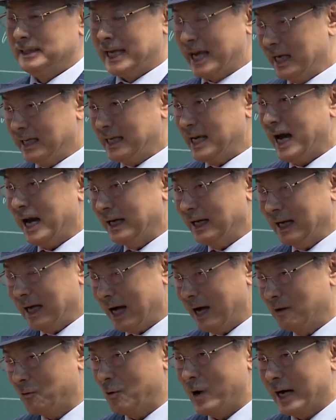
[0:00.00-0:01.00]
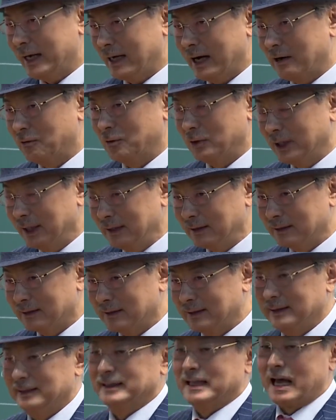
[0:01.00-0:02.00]
to speak to other people.
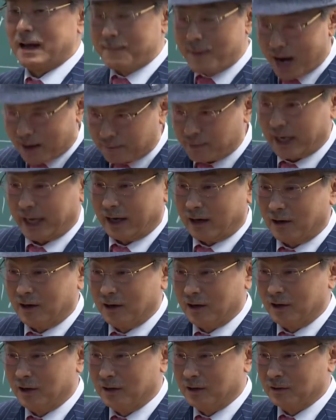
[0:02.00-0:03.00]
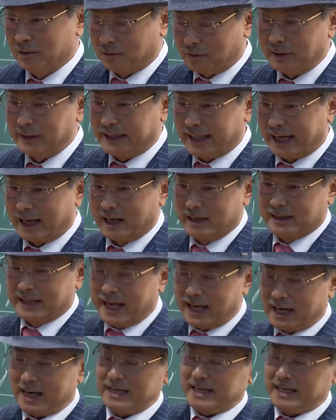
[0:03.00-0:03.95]
But who's it up to